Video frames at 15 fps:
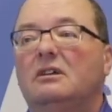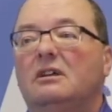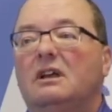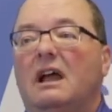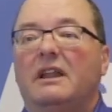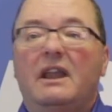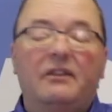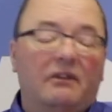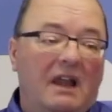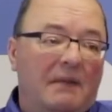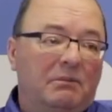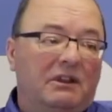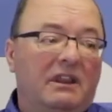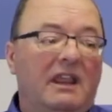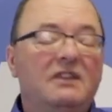Another
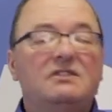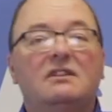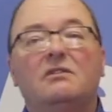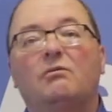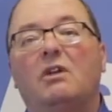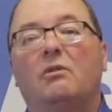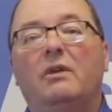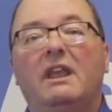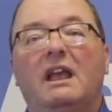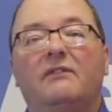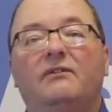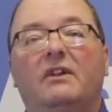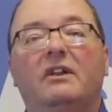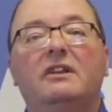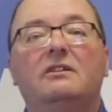application where we had
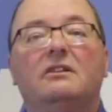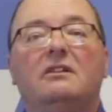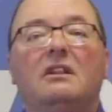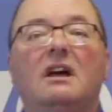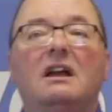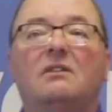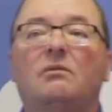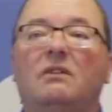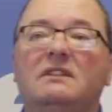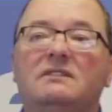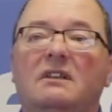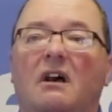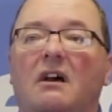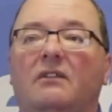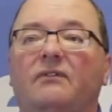very good luck was
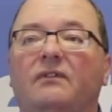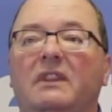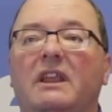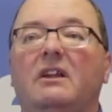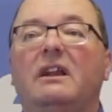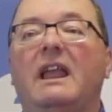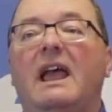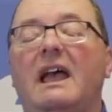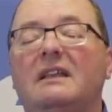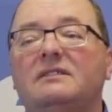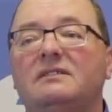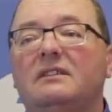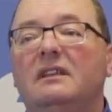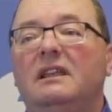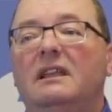on flare
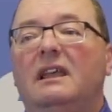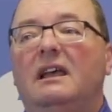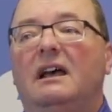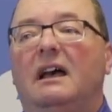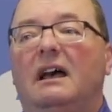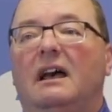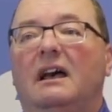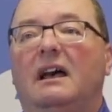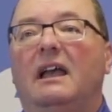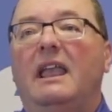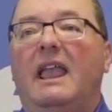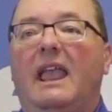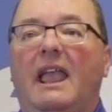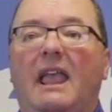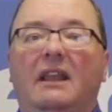gas.
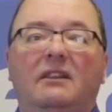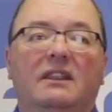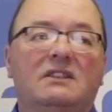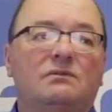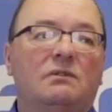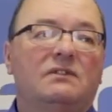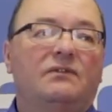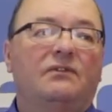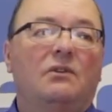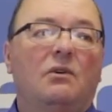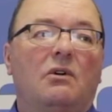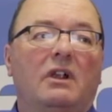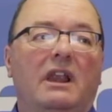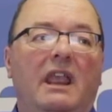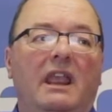And this was
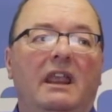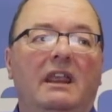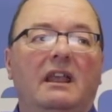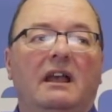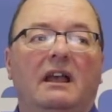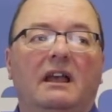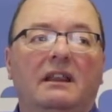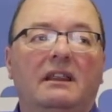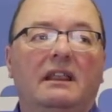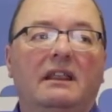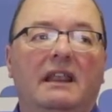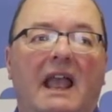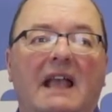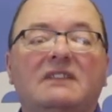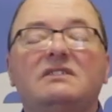for a
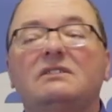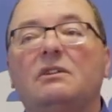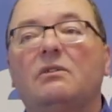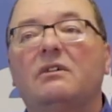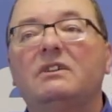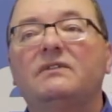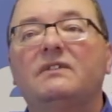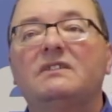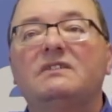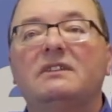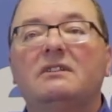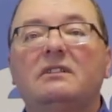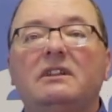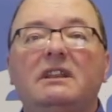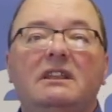gas storage
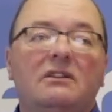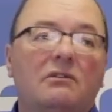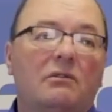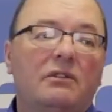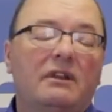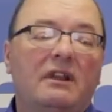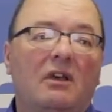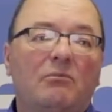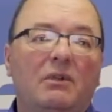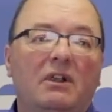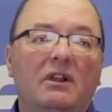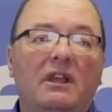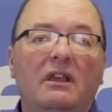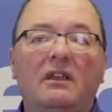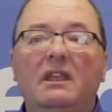facility in northern
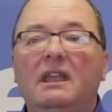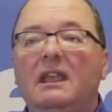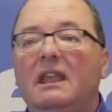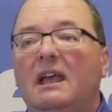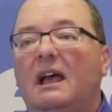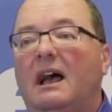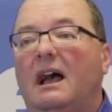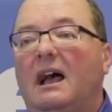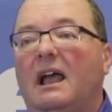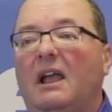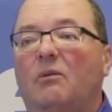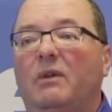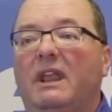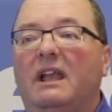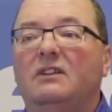Alberta,
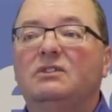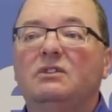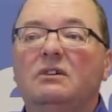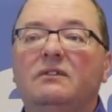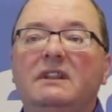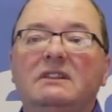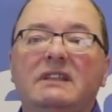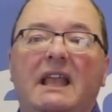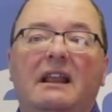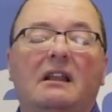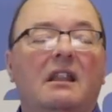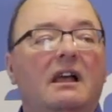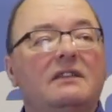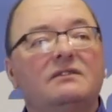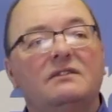and we had 2 of these
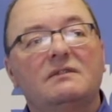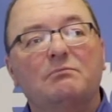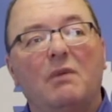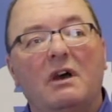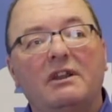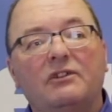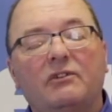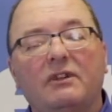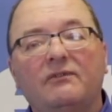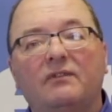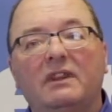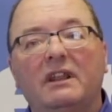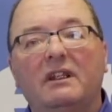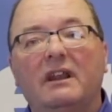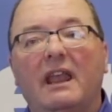analyzers monitoring
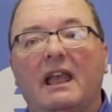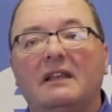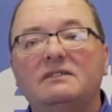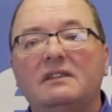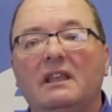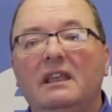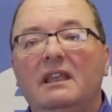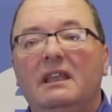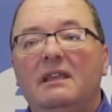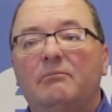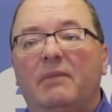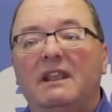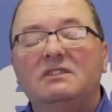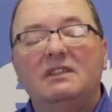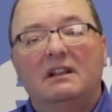flare gas.
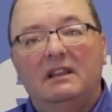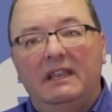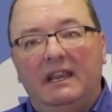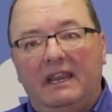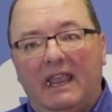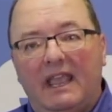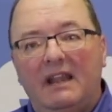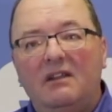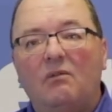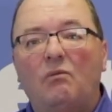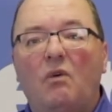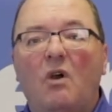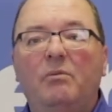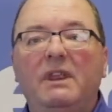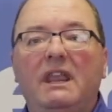Basically, again,
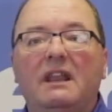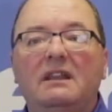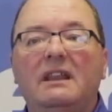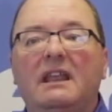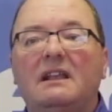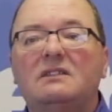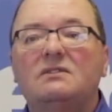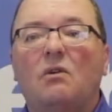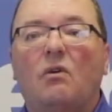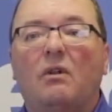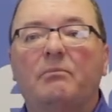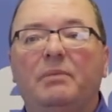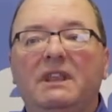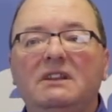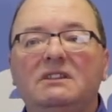Wobbe index or
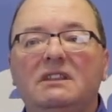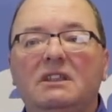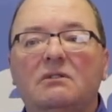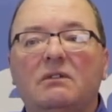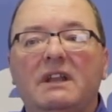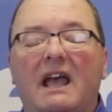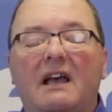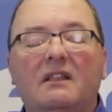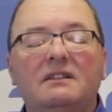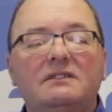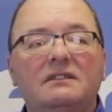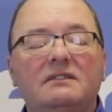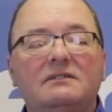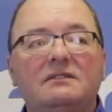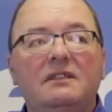BTU
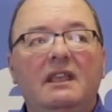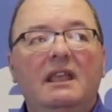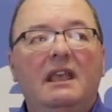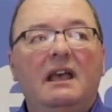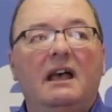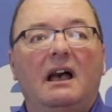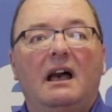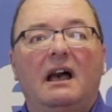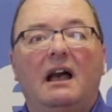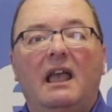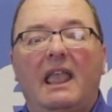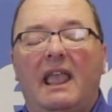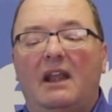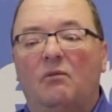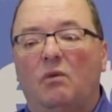analysis,
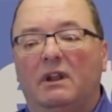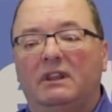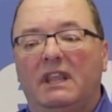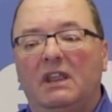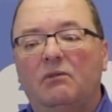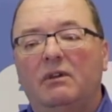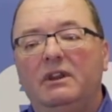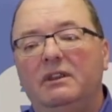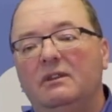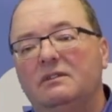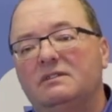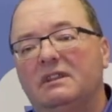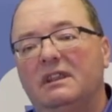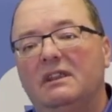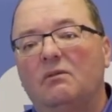and what they were
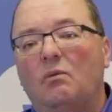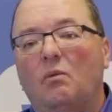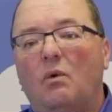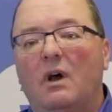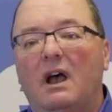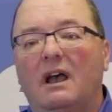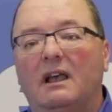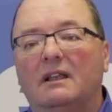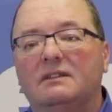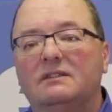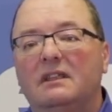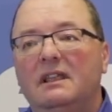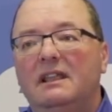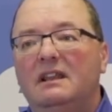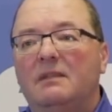using
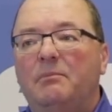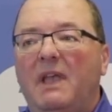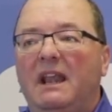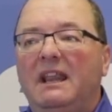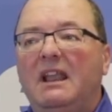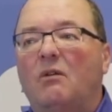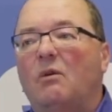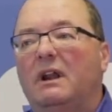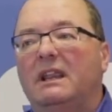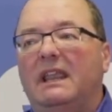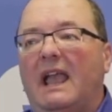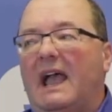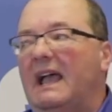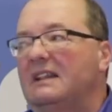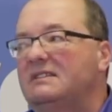was, depending on what
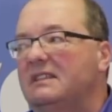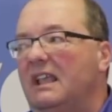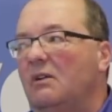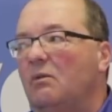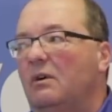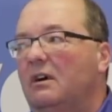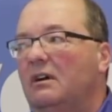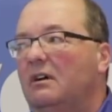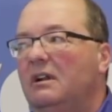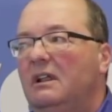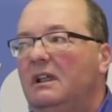gas they were